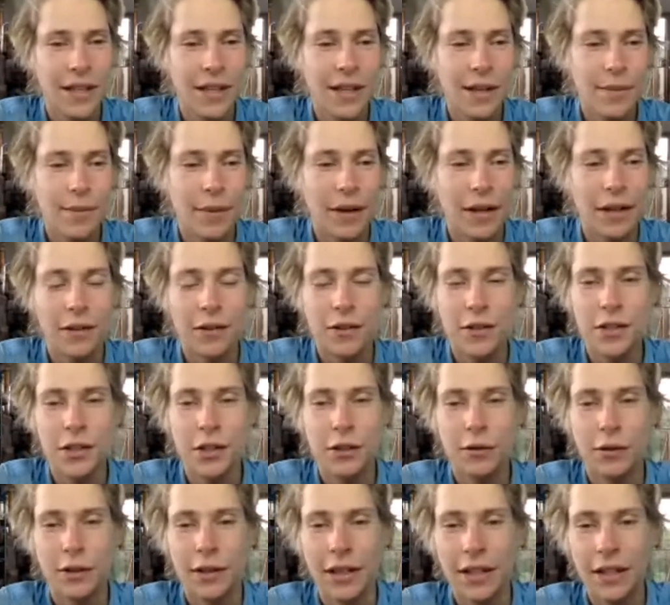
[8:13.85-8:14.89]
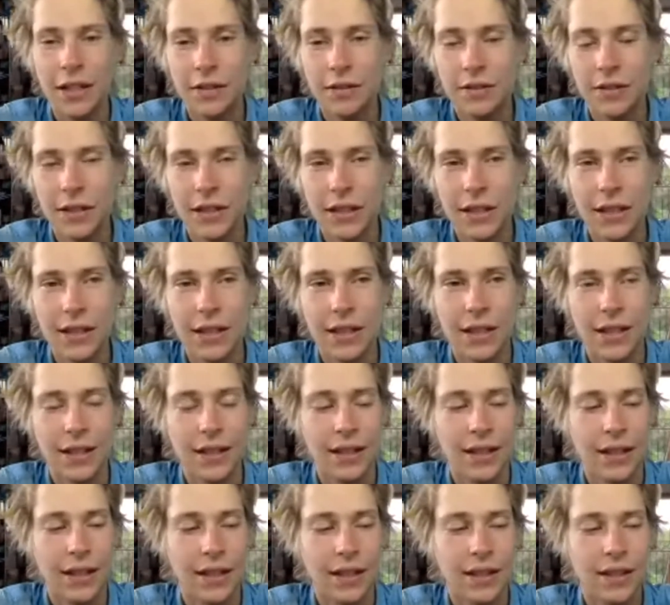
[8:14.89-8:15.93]
my energy creatively, and
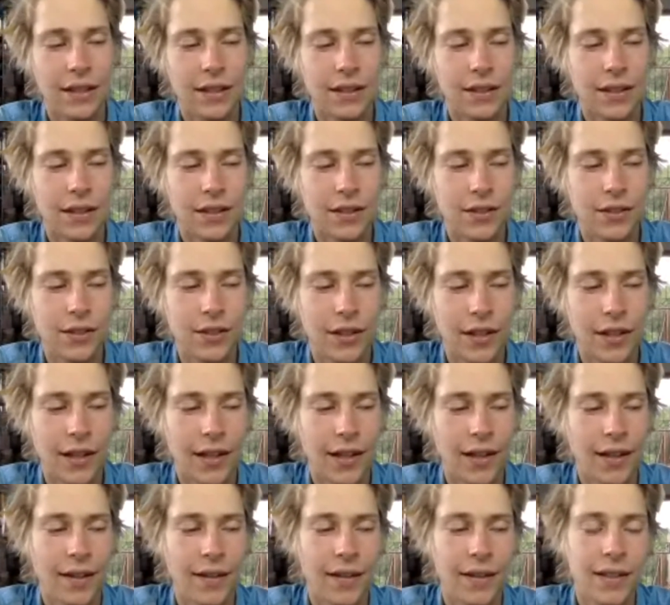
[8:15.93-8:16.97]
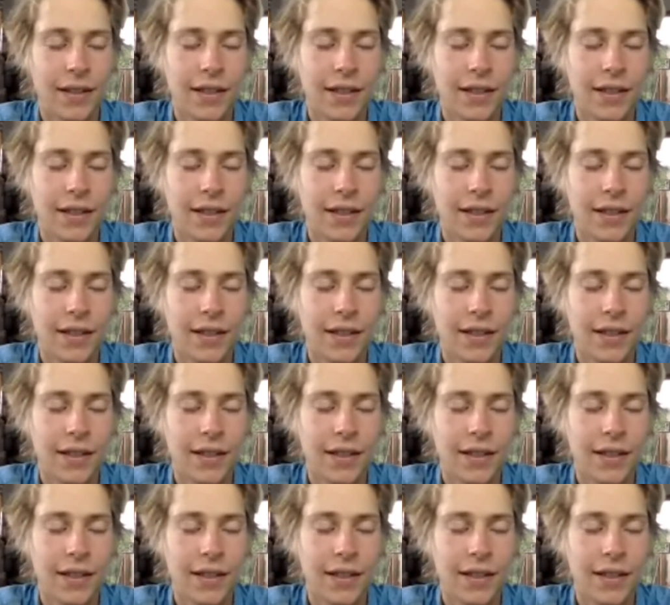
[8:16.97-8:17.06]
like yesterday,